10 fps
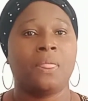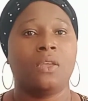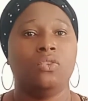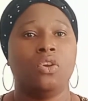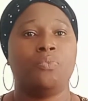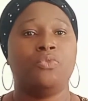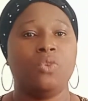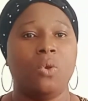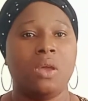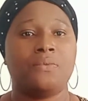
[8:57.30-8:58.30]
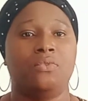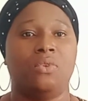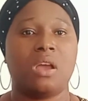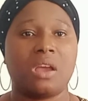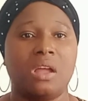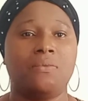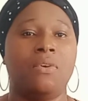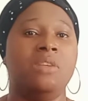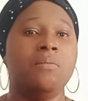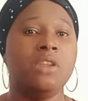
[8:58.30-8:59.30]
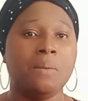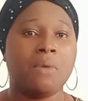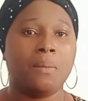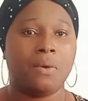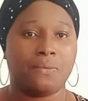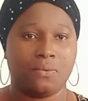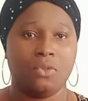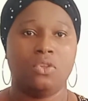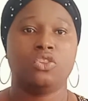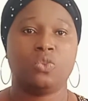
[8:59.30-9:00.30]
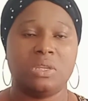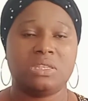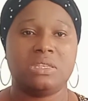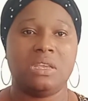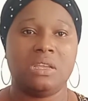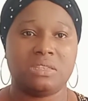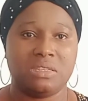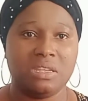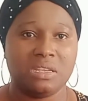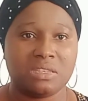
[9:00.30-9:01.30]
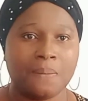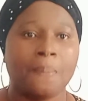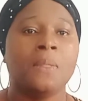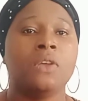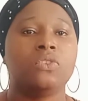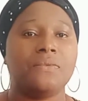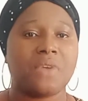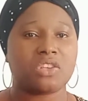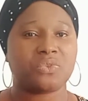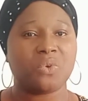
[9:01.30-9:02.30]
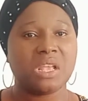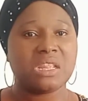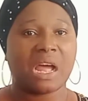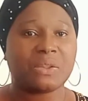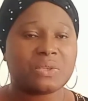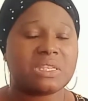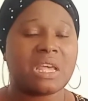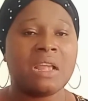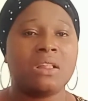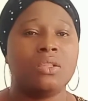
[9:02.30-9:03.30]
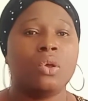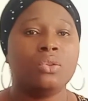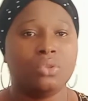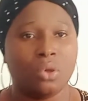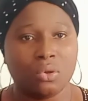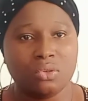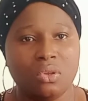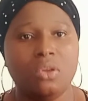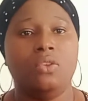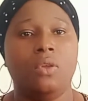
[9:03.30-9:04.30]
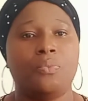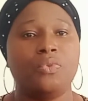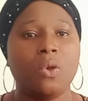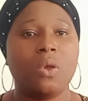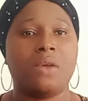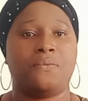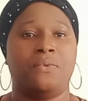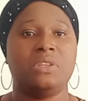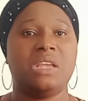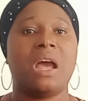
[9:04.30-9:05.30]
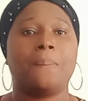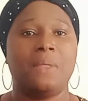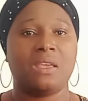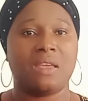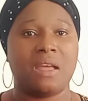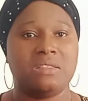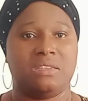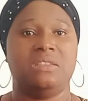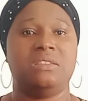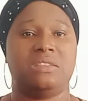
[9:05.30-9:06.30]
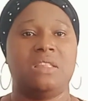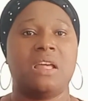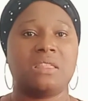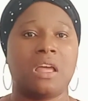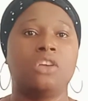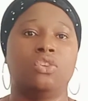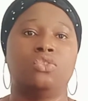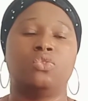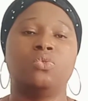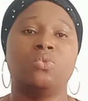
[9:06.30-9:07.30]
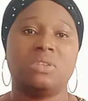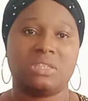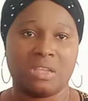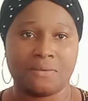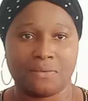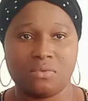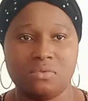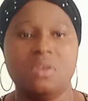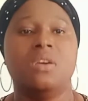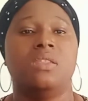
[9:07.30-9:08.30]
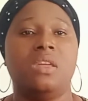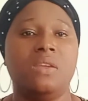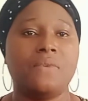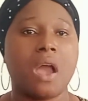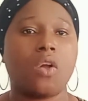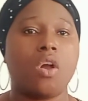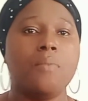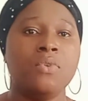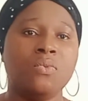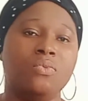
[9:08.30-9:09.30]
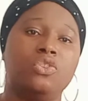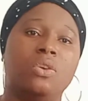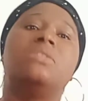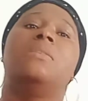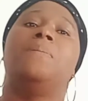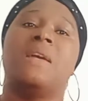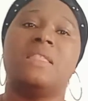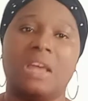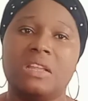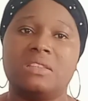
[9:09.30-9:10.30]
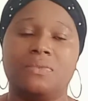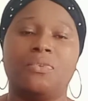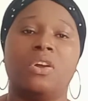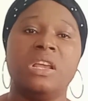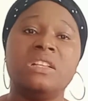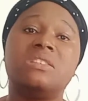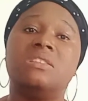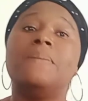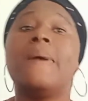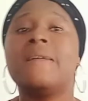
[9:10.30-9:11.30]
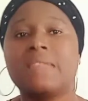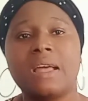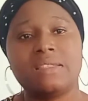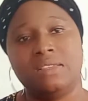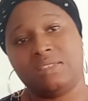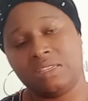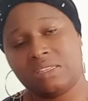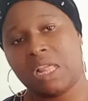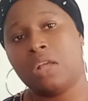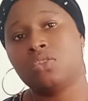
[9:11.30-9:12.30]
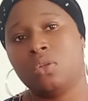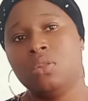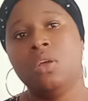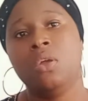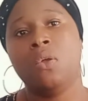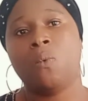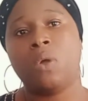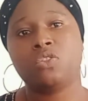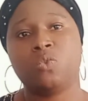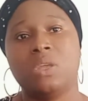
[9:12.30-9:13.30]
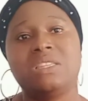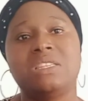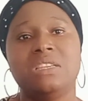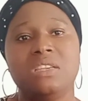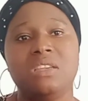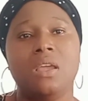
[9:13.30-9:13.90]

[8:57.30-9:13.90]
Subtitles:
your POF in your account for the minimum of 28 days. So if you are schooling outside London, your POF for the applicant is 9,207. Then if you are coming with your dependent, for each dependent is 6,120